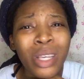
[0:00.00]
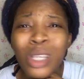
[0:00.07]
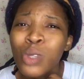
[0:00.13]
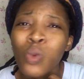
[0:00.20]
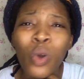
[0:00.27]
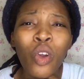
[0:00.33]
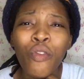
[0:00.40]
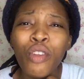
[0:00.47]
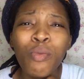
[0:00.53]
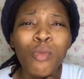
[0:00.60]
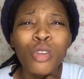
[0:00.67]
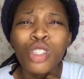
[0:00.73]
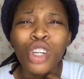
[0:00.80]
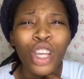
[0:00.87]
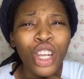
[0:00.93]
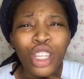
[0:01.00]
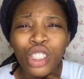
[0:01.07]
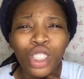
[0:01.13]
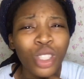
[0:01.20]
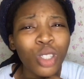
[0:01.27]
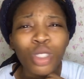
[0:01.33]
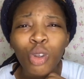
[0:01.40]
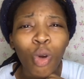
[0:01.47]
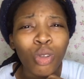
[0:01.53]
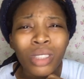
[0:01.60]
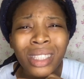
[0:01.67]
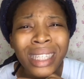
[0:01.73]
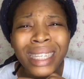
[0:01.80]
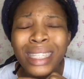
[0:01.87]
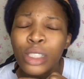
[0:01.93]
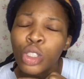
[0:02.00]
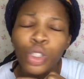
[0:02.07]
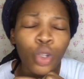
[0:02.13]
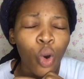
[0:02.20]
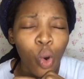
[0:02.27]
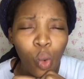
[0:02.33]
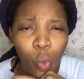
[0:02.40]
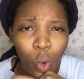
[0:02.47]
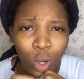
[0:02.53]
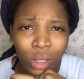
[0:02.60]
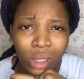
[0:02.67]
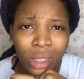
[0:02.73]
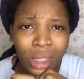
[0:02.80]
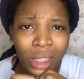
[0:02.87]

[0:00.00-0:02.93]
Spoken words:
one of the most religious country in the whole world.